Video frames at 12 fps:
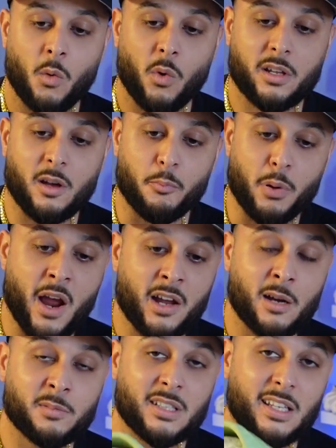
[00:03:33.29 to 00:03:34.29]
When
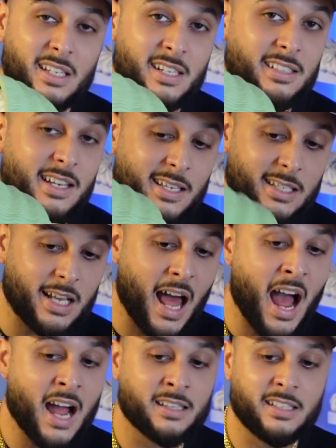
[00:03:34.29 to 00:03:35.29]
comparing them to the Yeezy
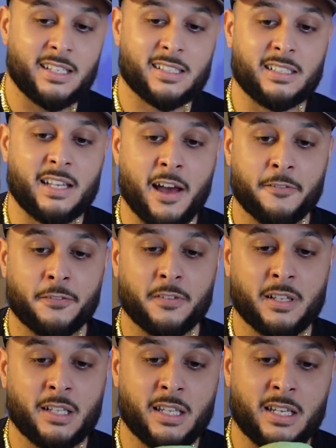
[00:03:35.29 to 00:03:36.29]
Slide, these
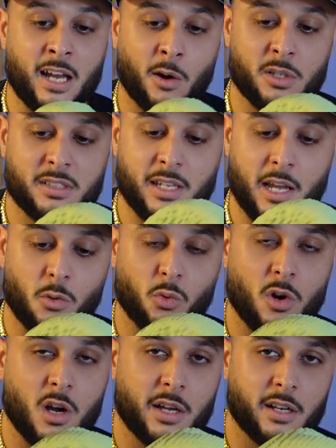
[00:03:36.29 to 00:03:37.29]
definitely, I would say,
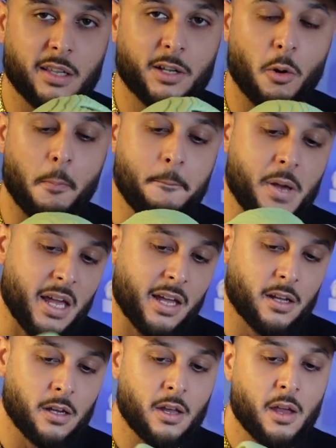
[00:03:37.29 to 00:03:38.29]
run a little
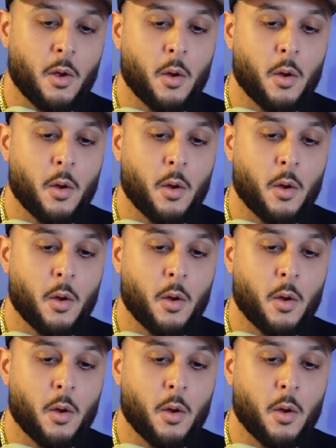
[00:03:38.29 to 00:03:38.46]
big